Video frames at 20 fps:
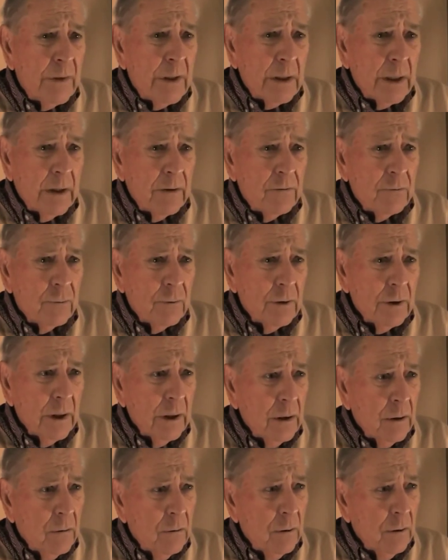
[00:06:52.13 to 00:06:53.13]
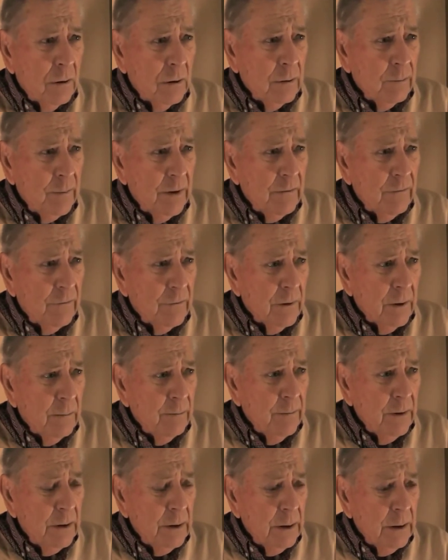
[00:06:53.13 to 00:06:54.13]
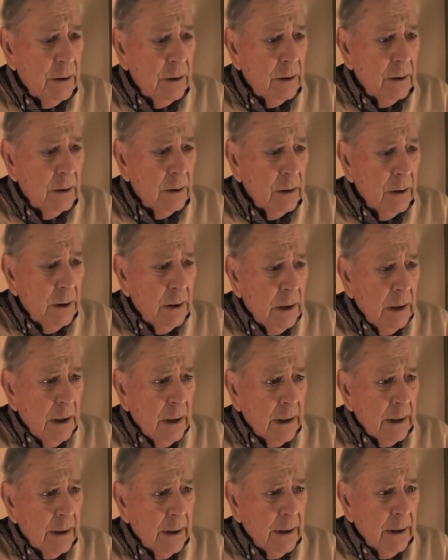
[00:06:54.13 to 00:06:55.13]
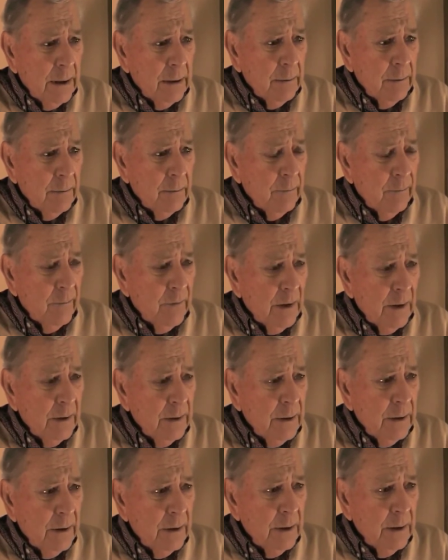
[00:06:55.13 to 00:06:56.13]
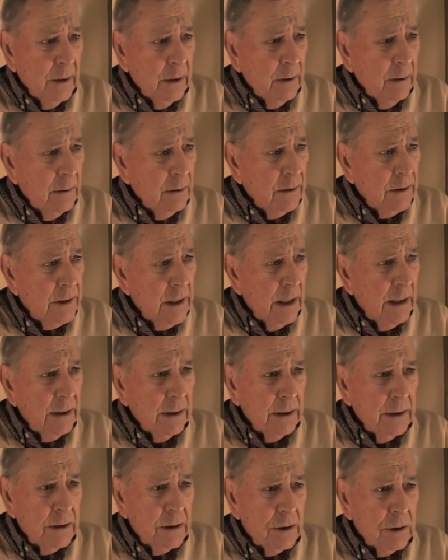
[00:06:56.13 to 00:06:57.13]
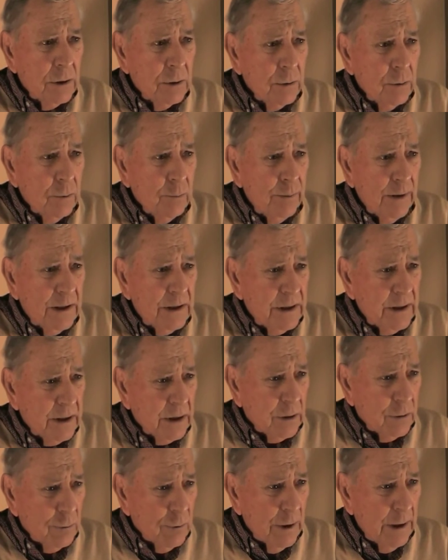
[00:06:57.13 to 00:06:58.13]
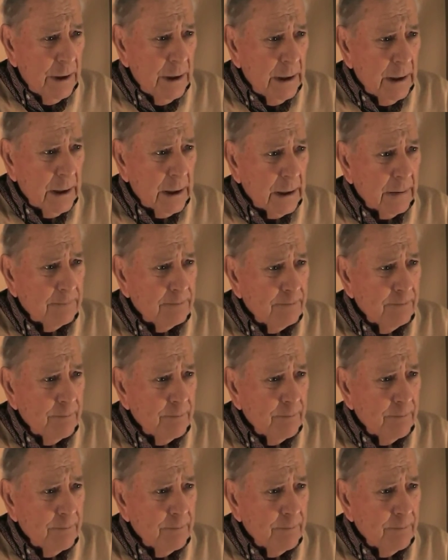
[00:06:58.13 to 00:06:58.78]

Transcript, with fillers: That's where they called me from, and then they assigned us to basic training.